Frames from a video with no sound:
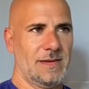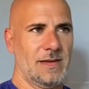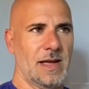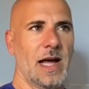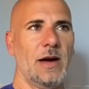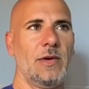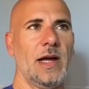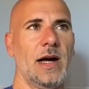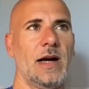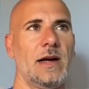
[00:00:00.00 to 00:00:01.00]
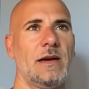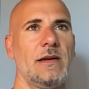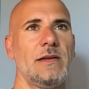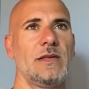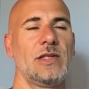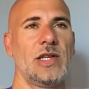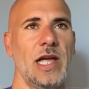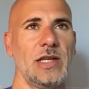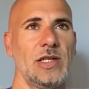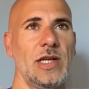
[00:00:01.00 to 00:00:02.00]
how we are
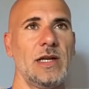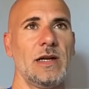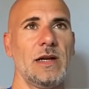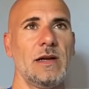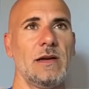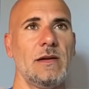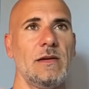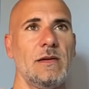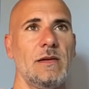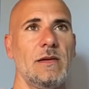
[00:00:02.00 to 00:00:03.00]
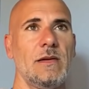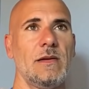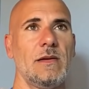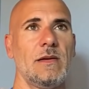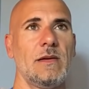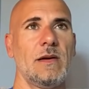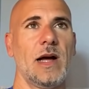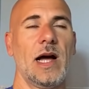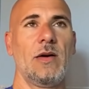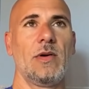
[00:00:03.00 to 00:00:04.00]
changing
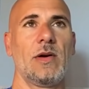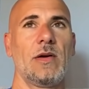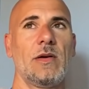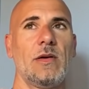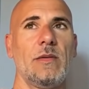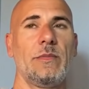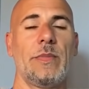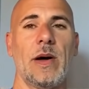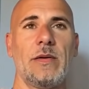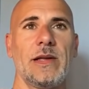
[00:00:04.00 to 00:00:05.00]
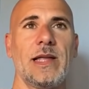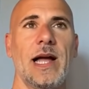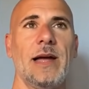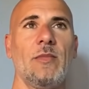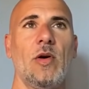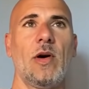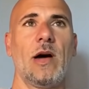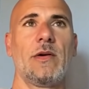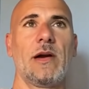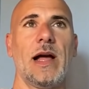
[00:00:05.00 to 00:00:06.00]
our paradigm or
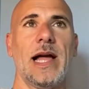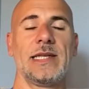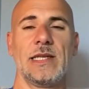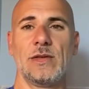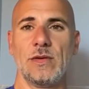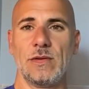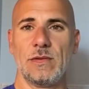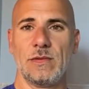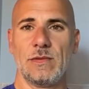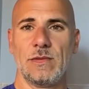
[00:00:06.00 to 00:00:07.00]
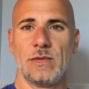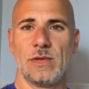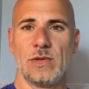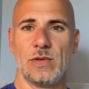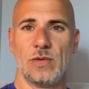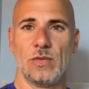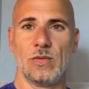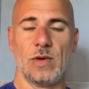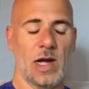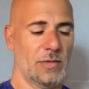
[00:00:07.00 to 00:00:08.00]
our attitude
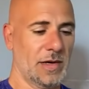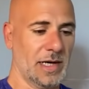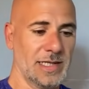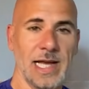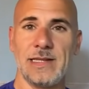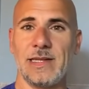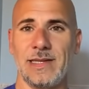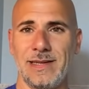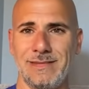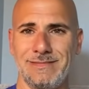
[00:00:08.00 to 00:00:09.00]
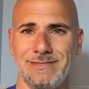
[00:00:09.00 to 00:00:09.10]
to our identity